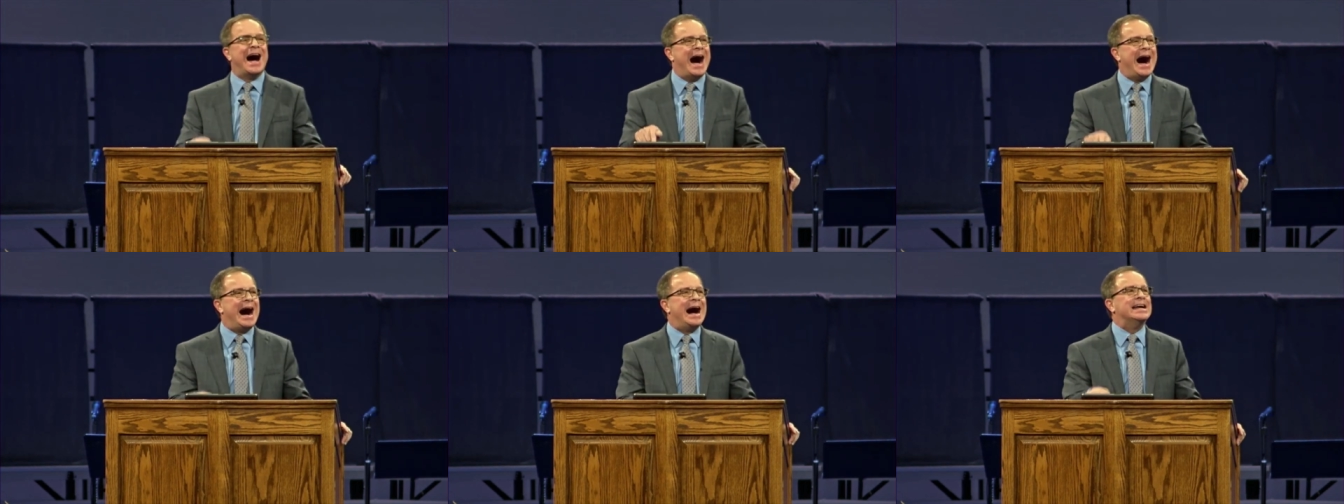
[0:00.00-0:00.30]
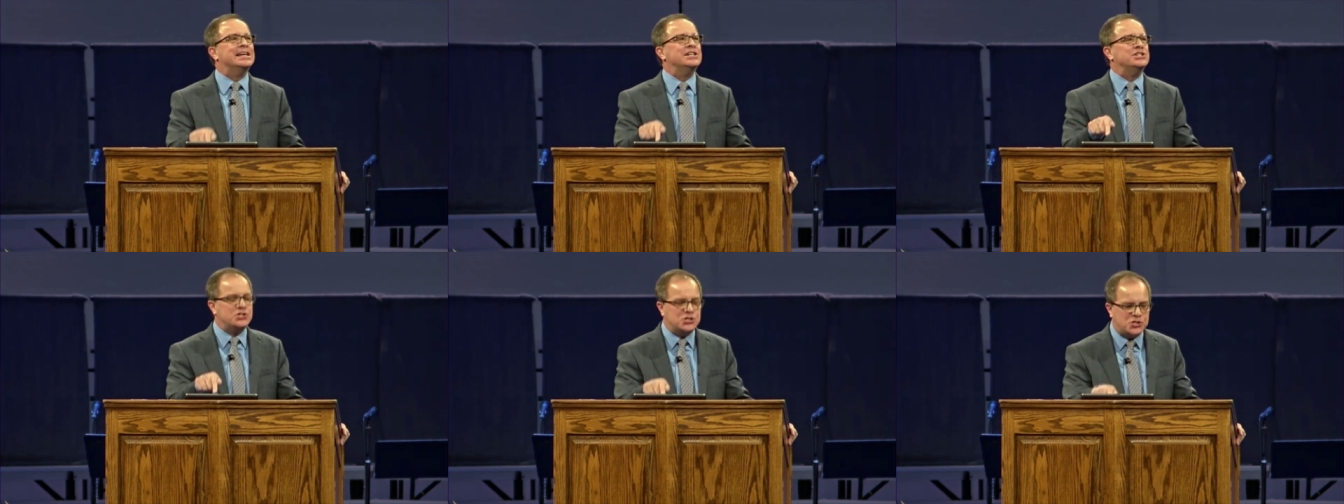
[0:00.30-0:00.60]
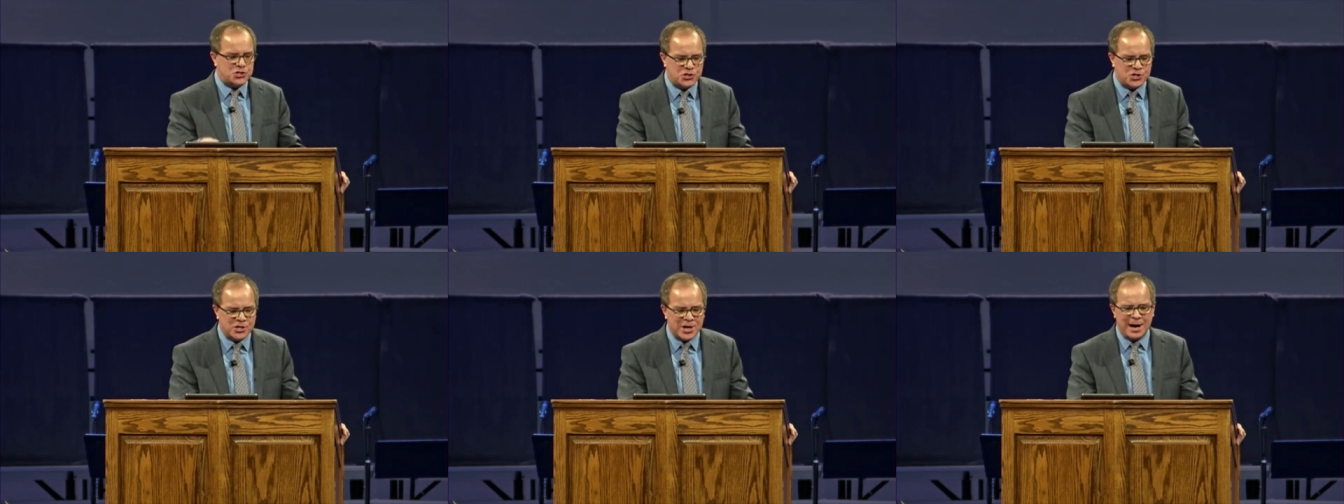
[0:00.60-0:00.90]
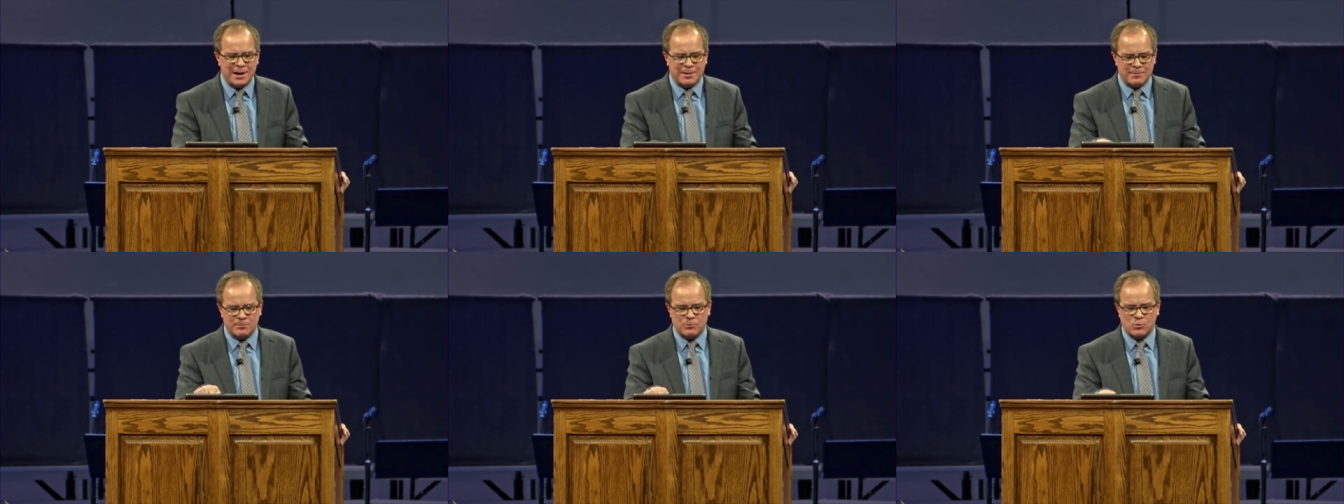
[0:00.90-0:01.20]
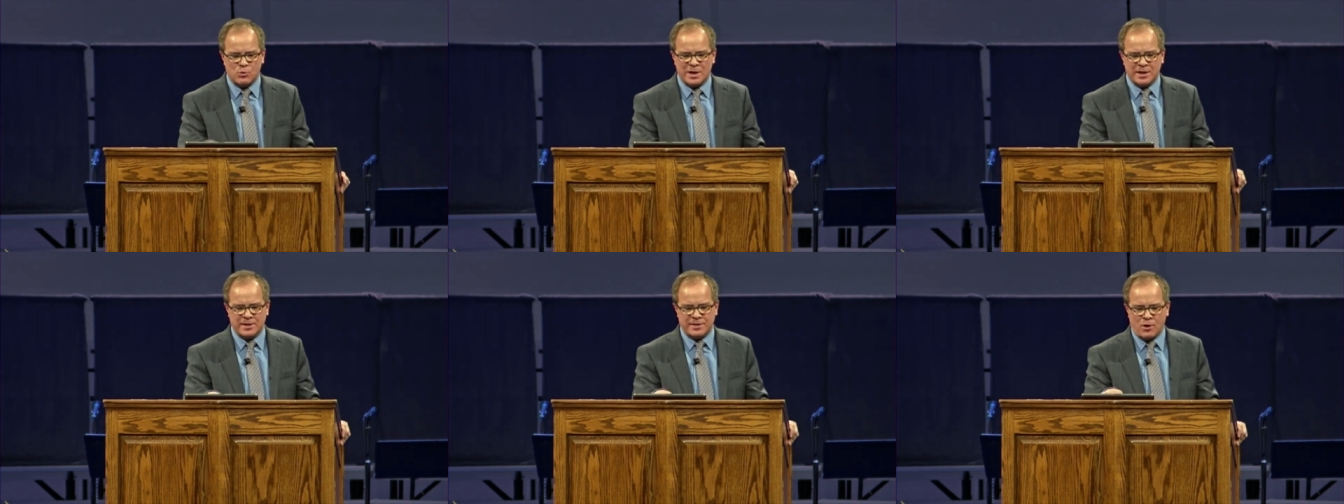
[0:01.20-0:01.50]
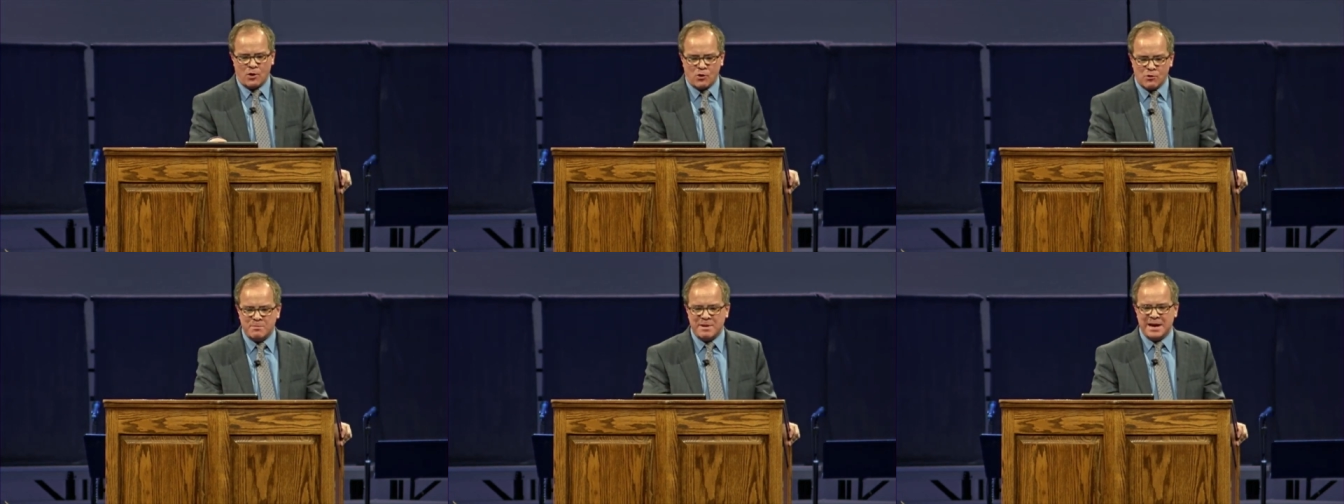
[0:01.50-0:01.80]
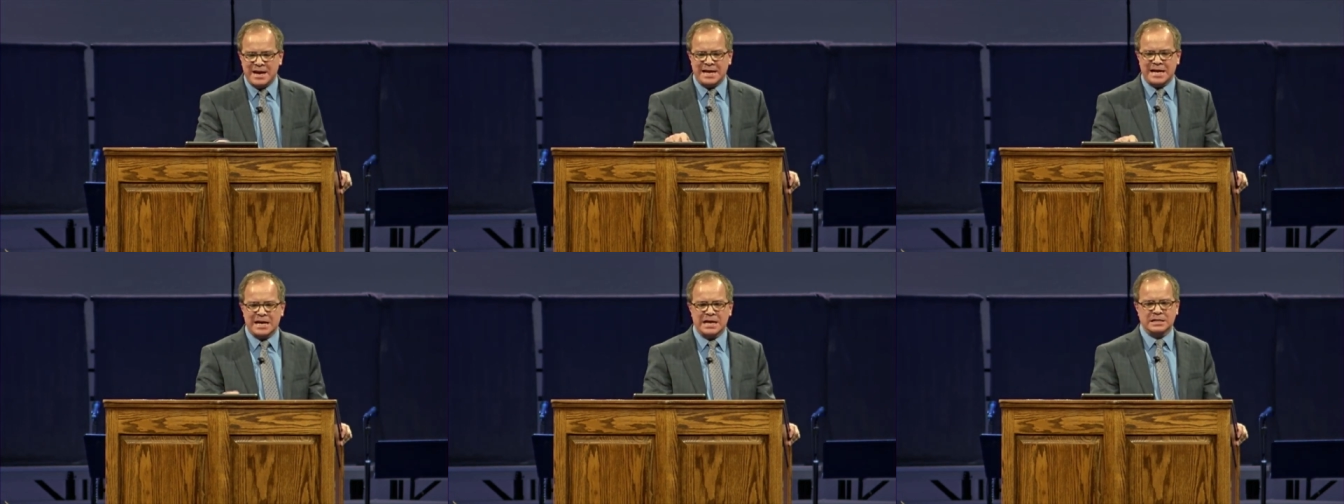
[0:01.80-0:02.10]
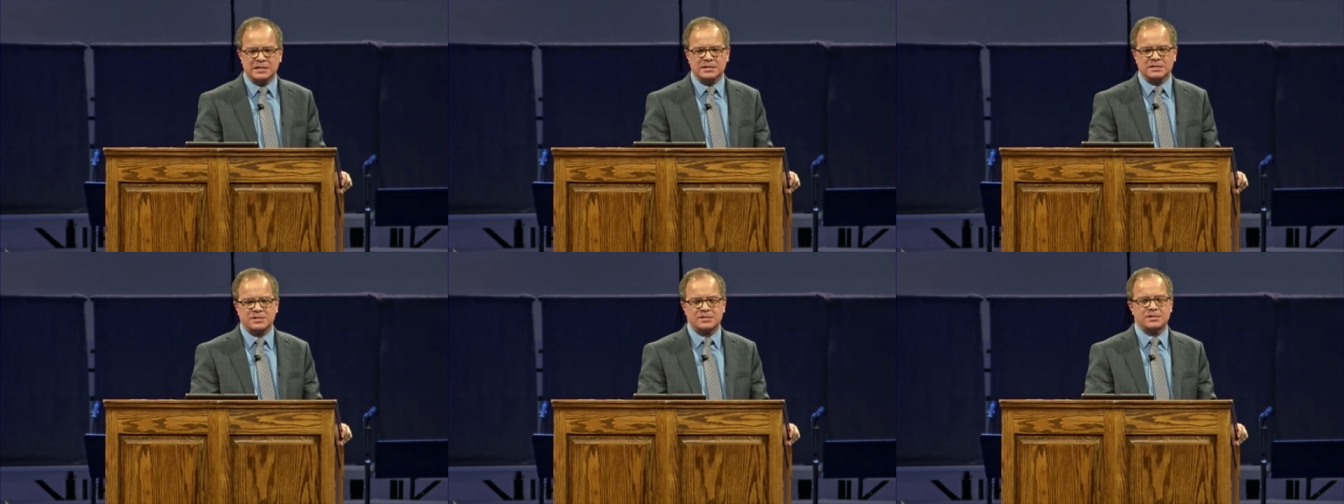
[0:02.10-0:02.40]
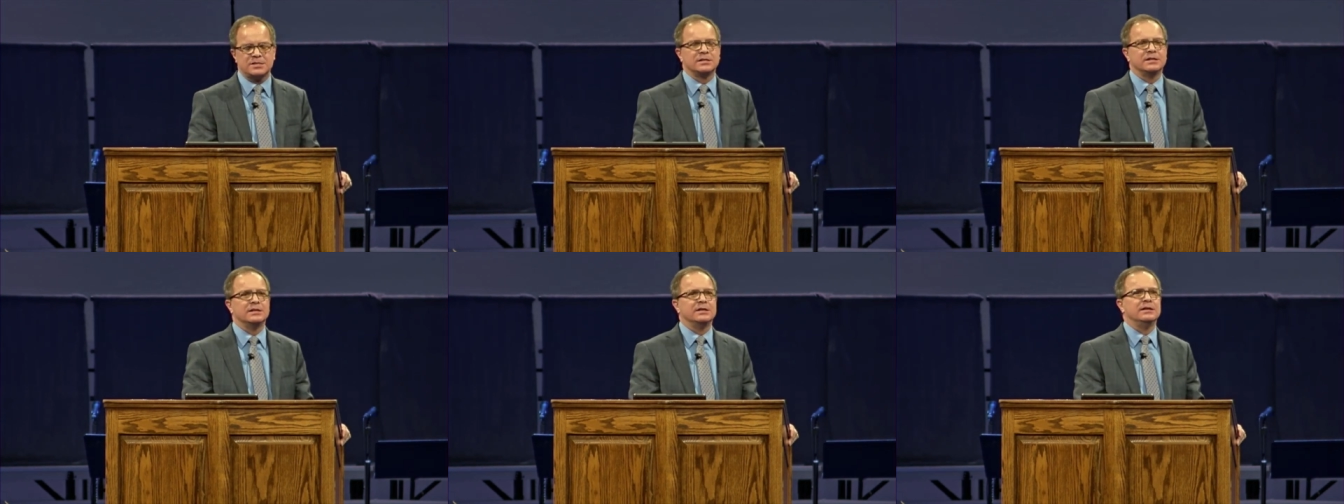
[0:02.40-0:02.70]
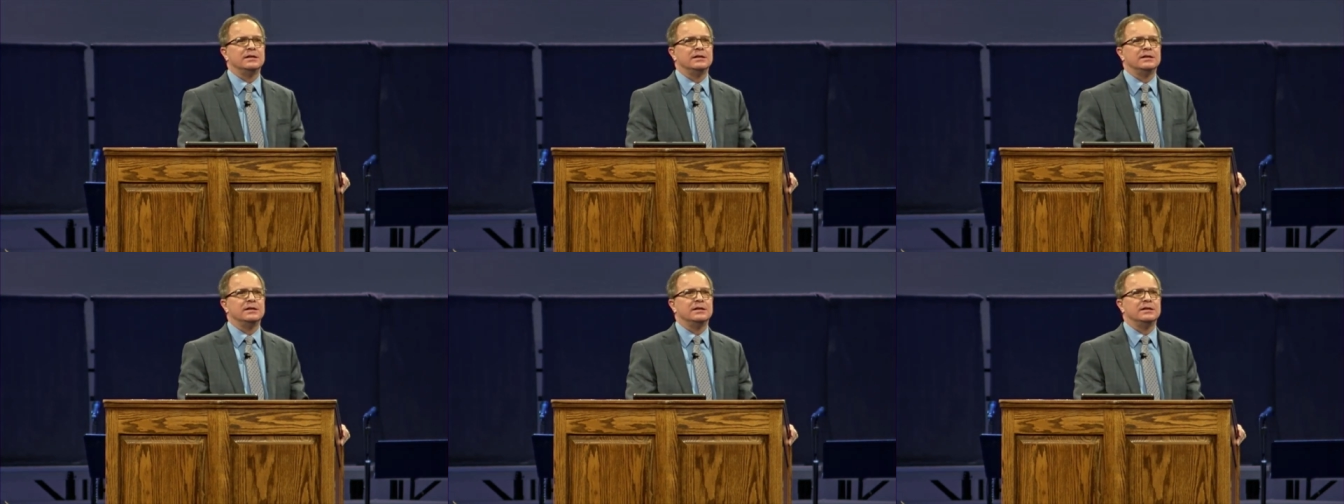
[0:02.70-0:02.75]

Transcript: I jump with obedience.